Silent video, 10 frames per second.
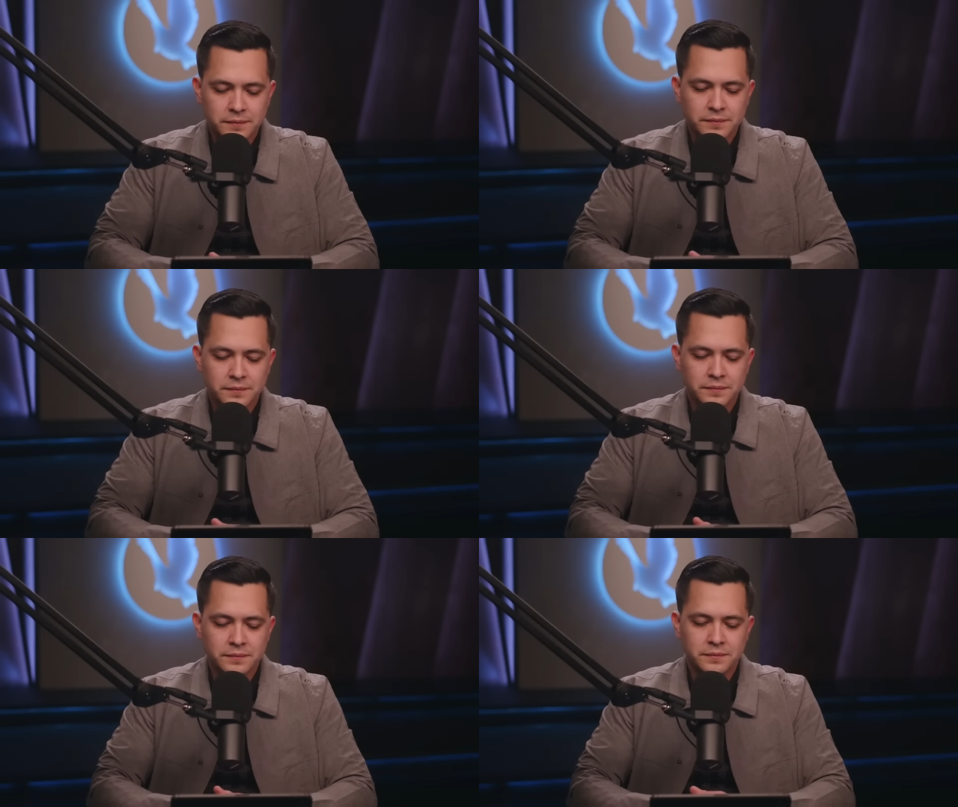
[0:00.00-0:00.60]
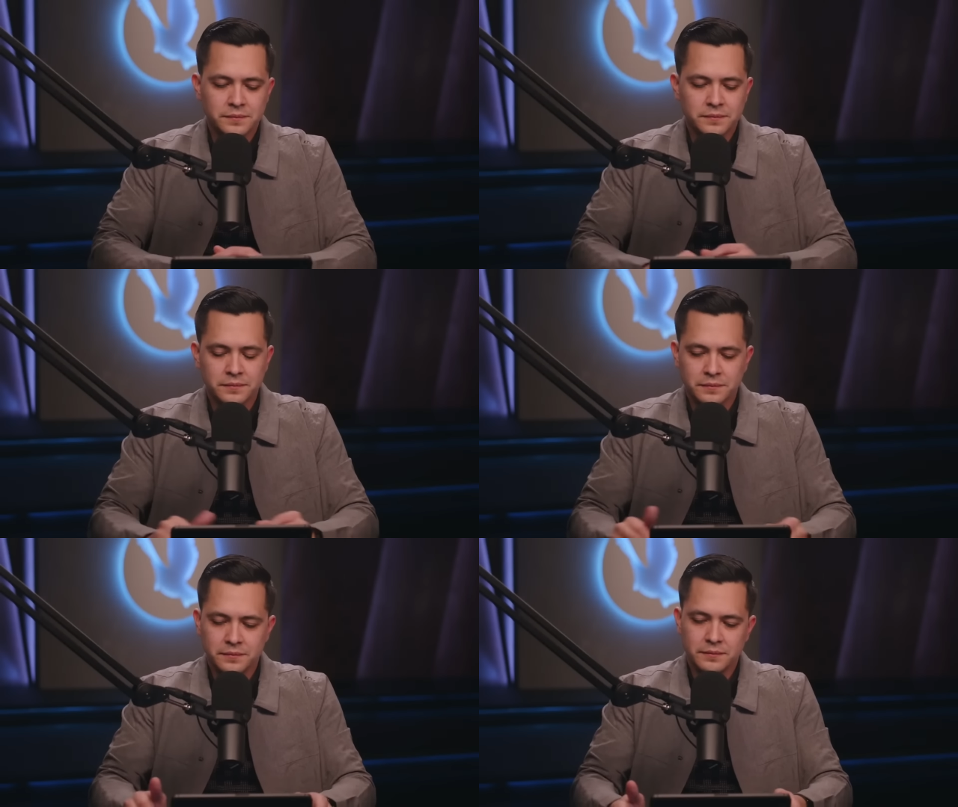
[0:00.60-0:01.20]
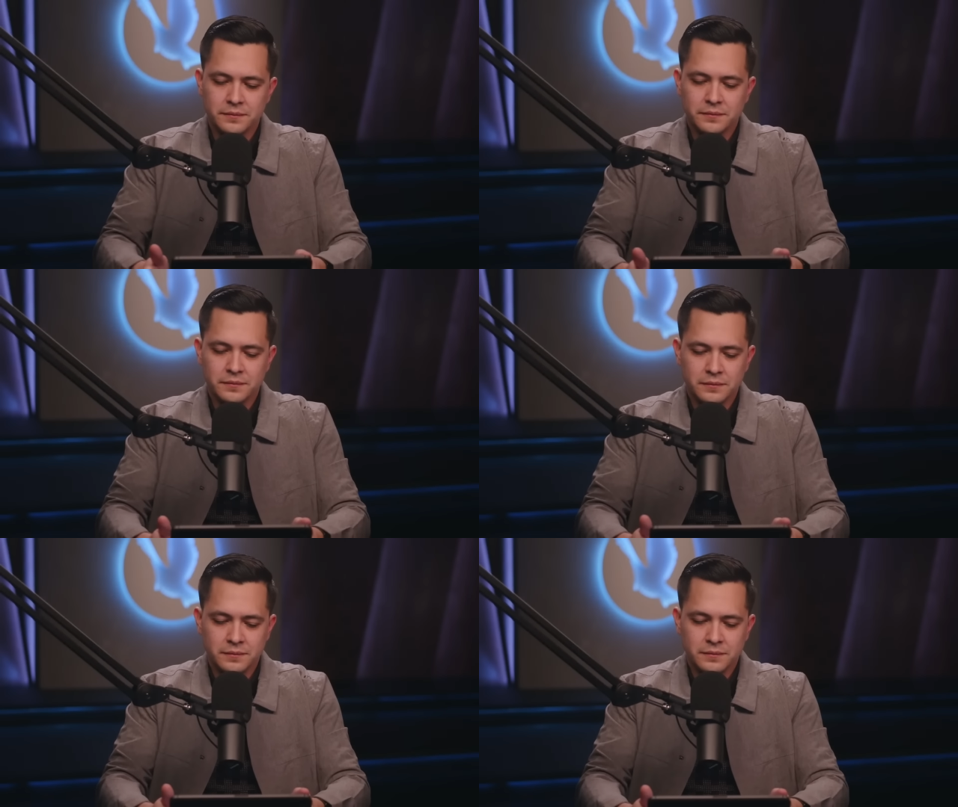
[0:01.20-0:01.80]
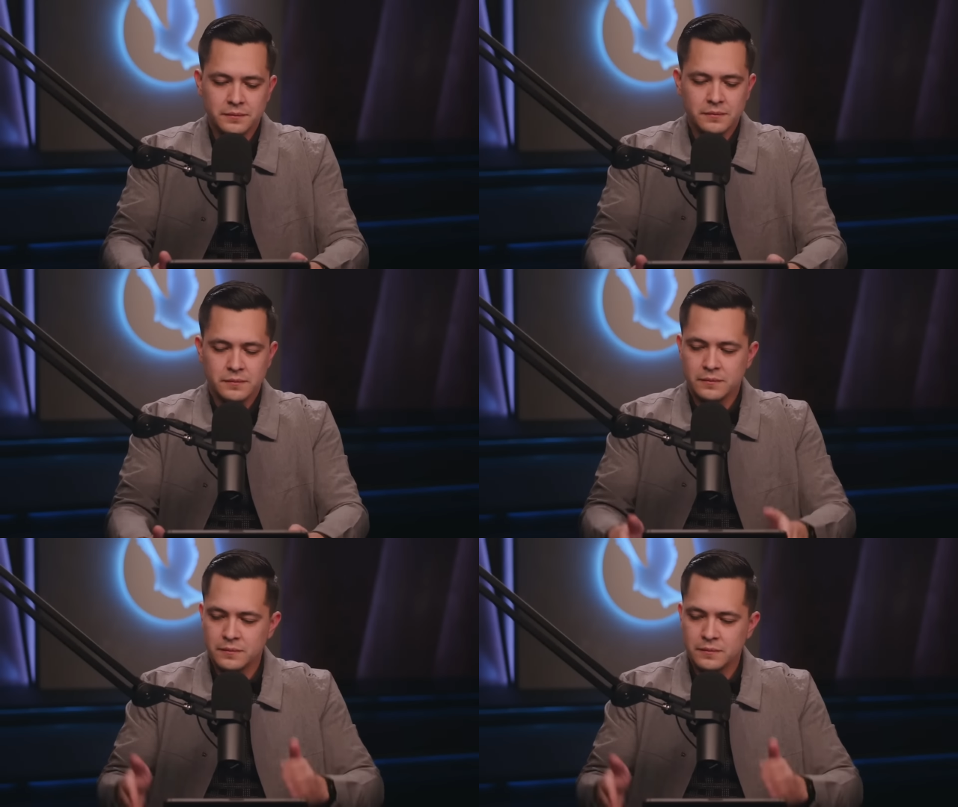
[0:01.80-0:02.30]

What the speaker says: No one is speaking in this clip.